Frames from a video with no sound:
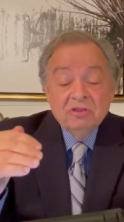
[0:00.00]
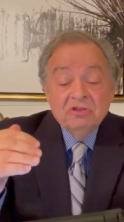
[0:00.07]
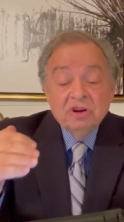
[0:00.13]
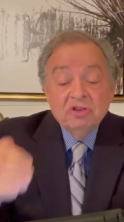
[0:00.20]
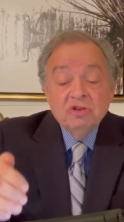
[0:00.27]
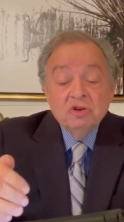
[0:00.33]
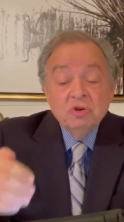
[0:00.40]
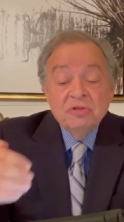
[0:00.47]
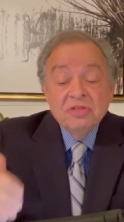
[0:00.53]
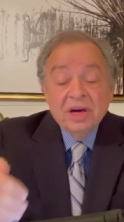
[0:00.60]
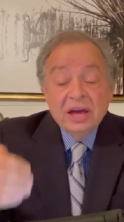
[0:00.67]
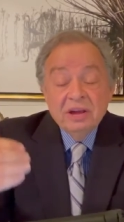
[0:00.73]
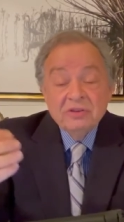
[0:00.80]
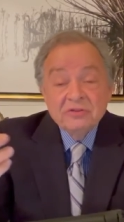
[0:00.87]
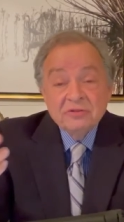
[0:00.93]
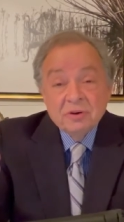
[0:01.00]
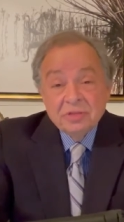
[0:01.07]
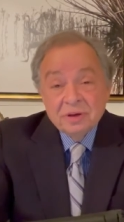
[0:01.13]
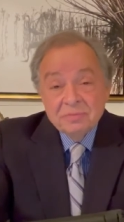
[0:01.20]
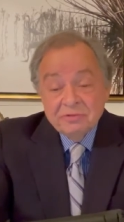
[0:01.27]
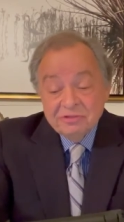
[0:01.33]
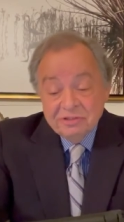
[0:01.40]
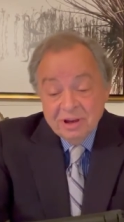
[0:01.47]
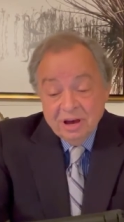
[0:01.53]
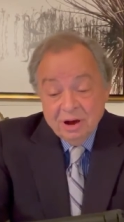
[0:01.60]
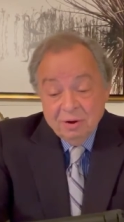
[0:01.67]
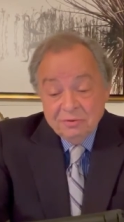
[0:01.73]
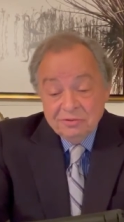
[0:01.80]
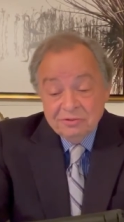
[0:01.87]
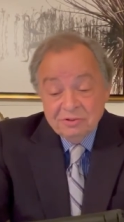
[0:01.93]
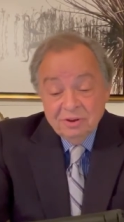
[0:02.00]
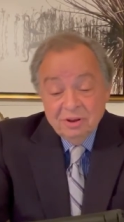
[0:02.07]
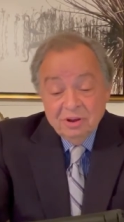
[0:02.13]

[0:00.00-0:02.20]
to do things for themselves